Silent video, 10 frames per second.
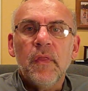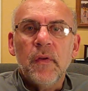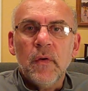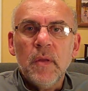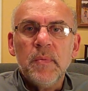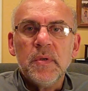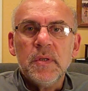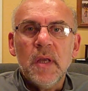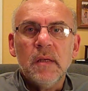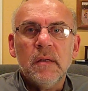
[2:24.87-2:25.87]

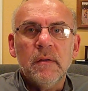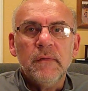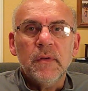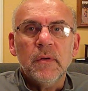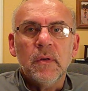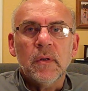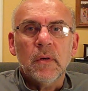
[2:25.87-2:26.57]
30% of your